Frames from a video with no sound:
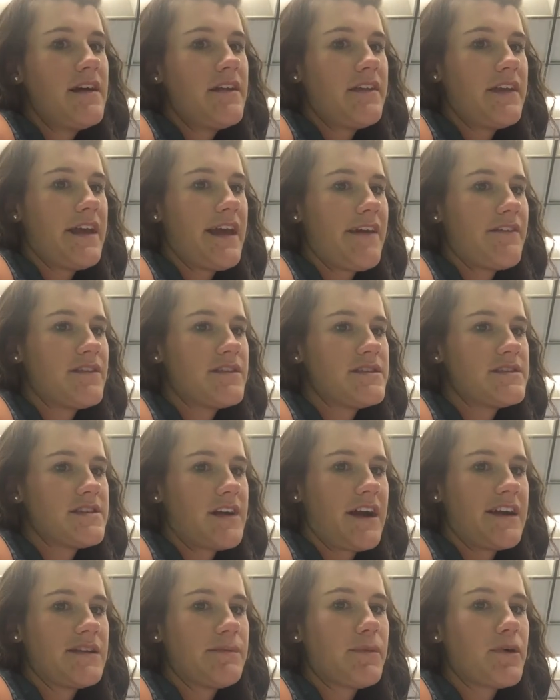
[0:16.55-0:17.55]
They have a
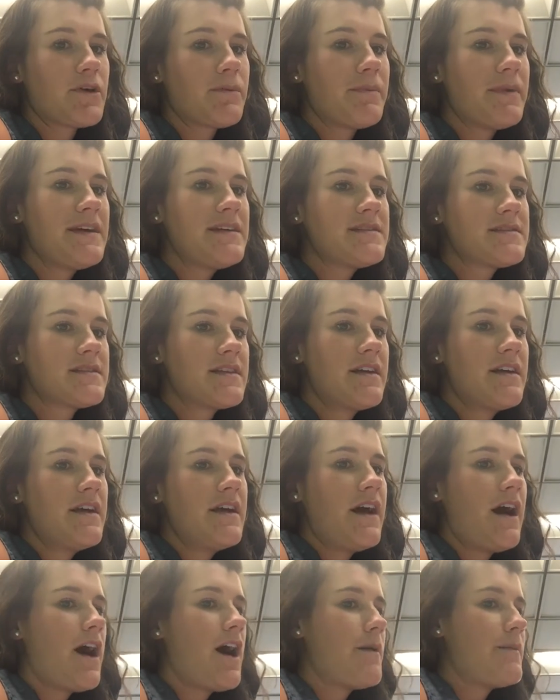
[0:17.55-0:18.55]
designed purpose,
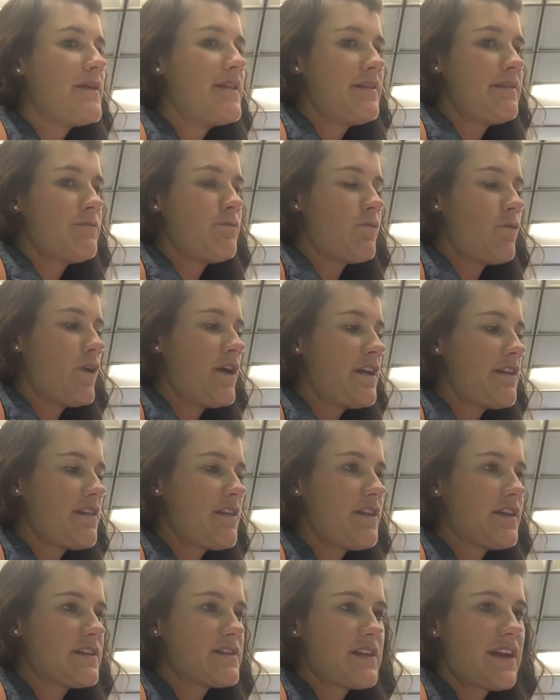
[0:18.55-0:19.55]
and one of the
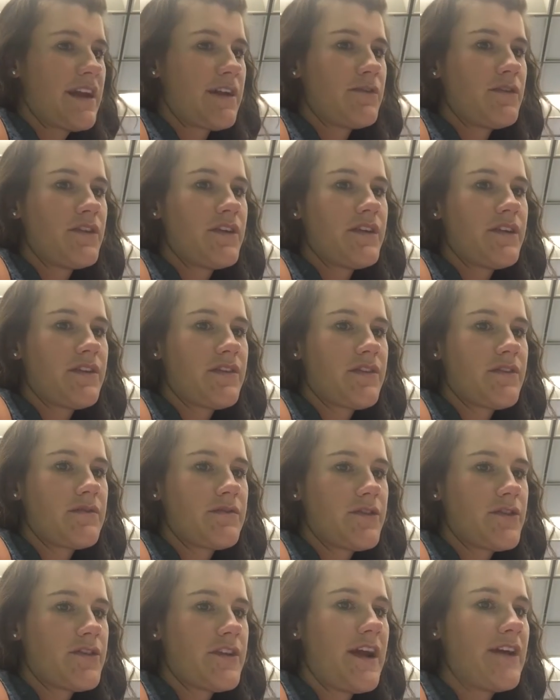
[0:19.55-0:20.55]
things that I really
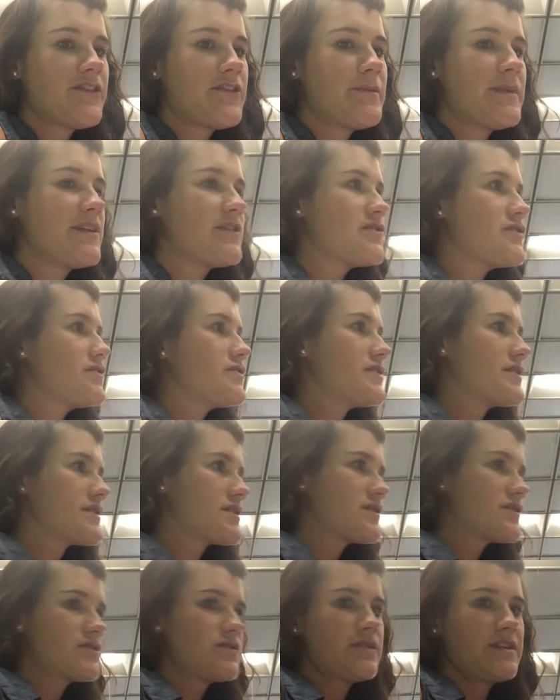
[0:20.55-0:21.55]
stood out to me is using the
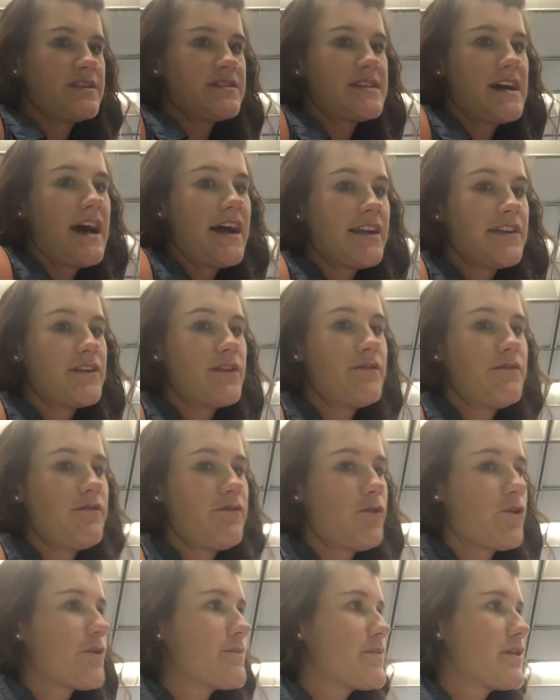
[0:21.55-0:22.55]
student data to
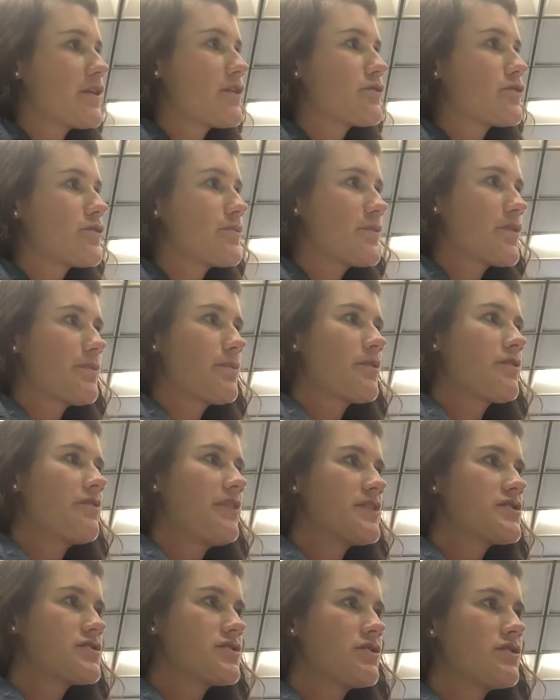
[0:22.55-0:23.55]
inform the group's
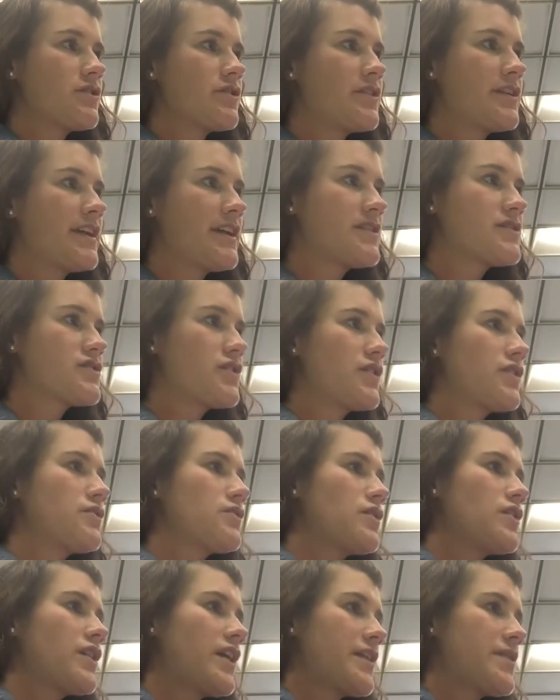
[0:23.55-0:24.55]
professional learning. So you
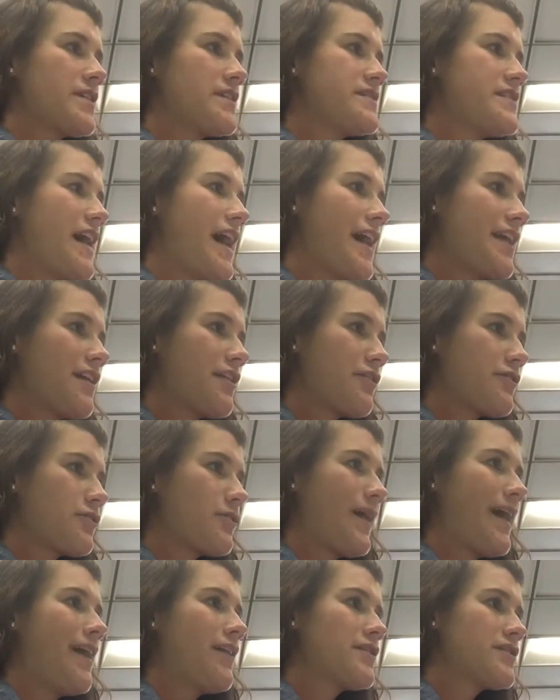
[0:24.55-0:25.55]
look at the data
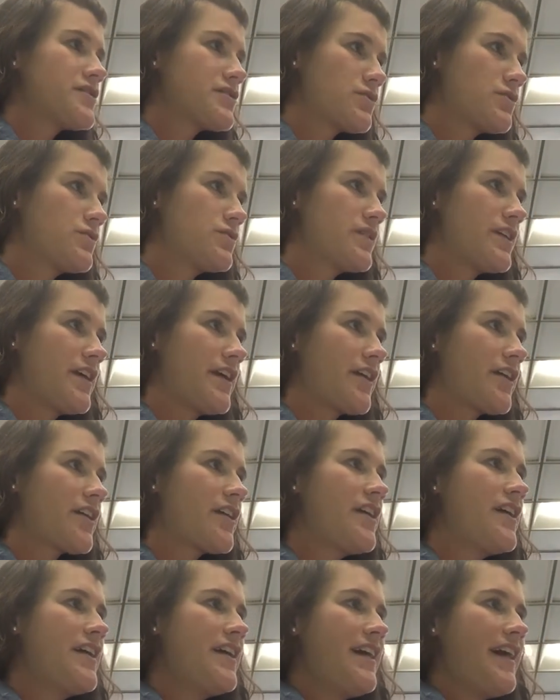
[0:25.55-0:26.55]
throughout a school year,
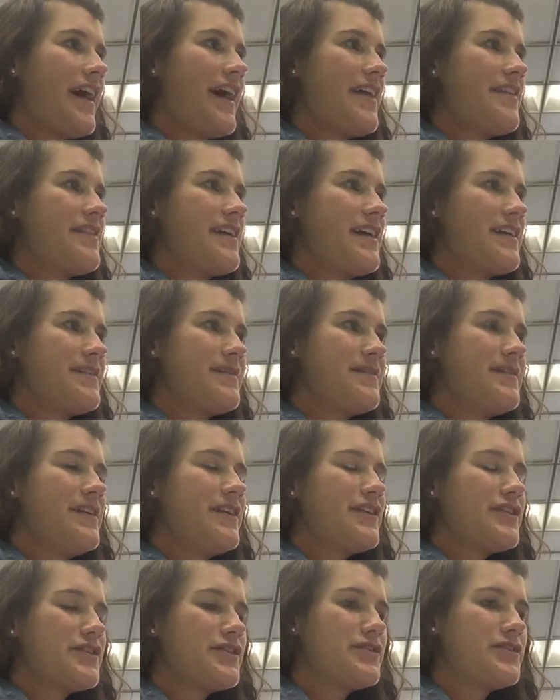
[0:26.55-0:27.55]
and then
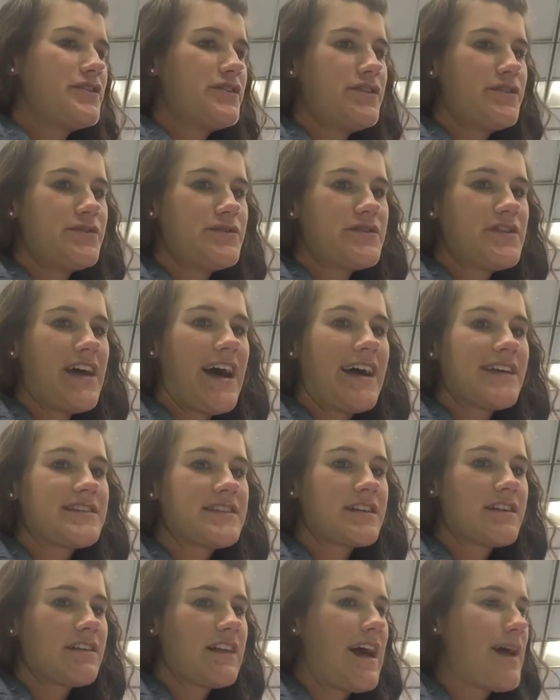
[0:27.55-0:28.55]
you use that to
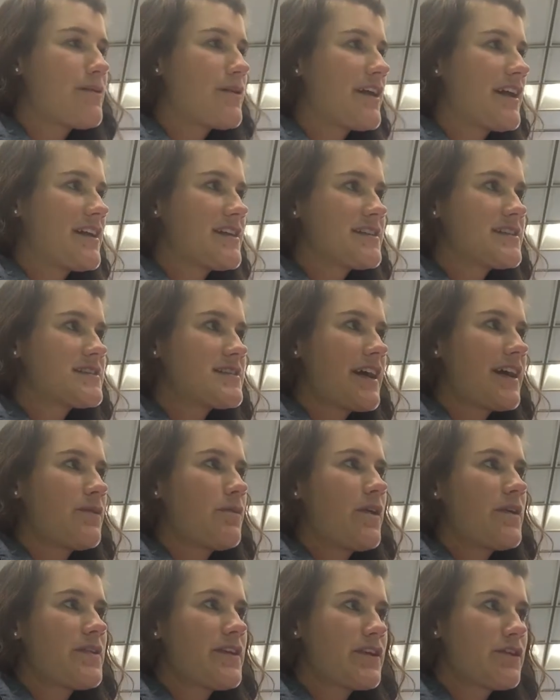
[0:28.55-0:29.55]
collaborate and decide
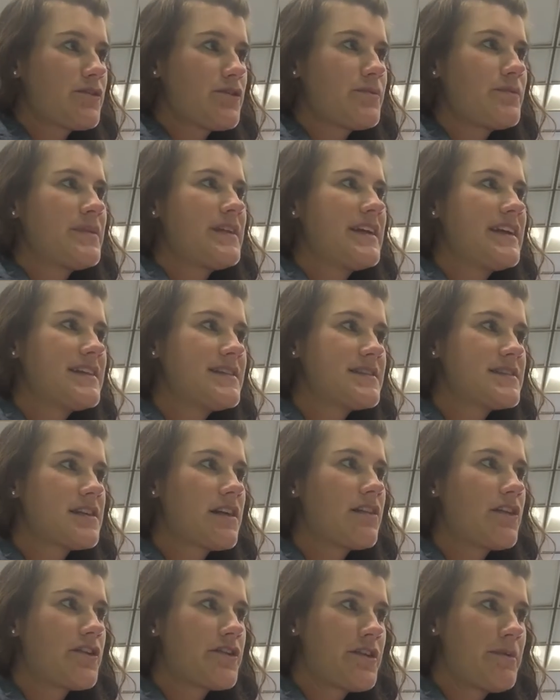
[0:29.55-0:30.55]
what the group needs to
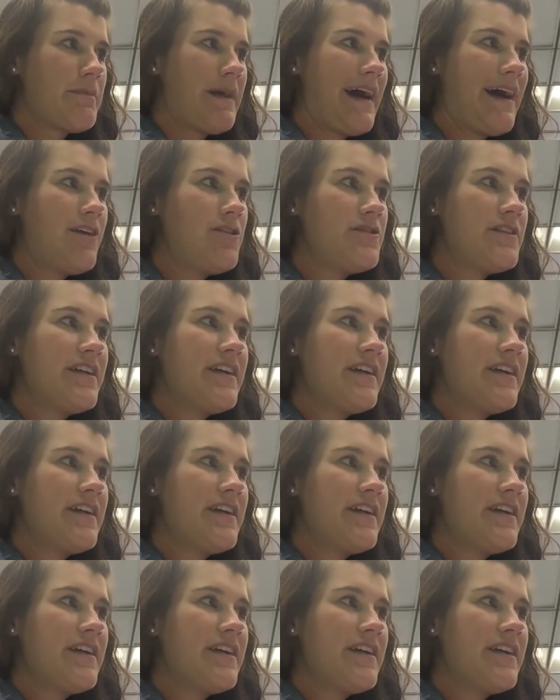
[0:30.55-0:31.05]
learn about.